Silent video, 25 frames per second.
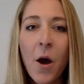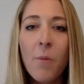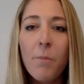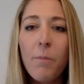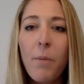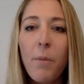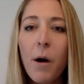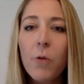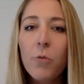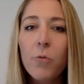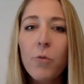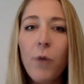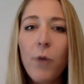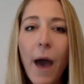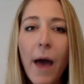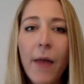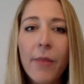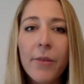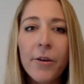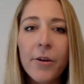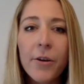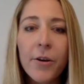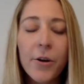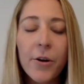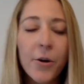but
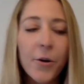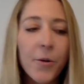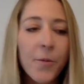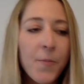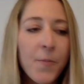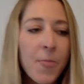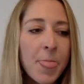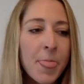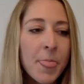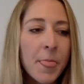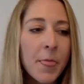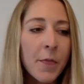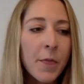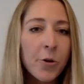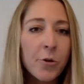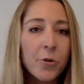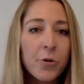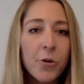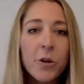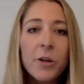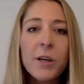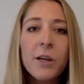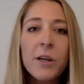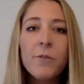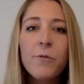rather you're
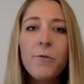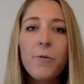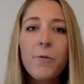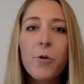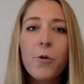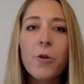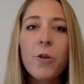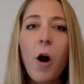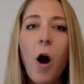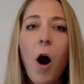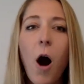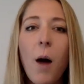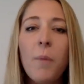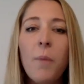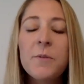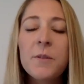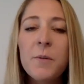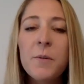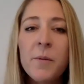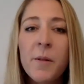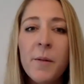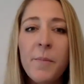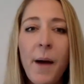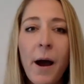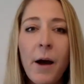looking for the
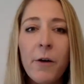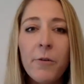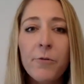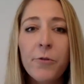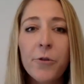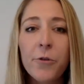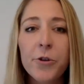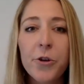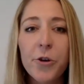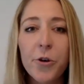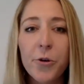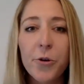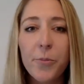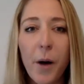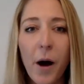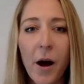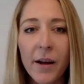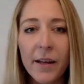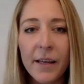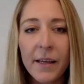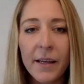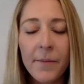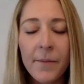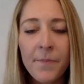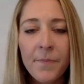optimal amount for your
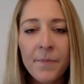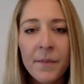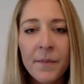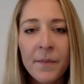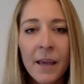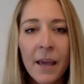body.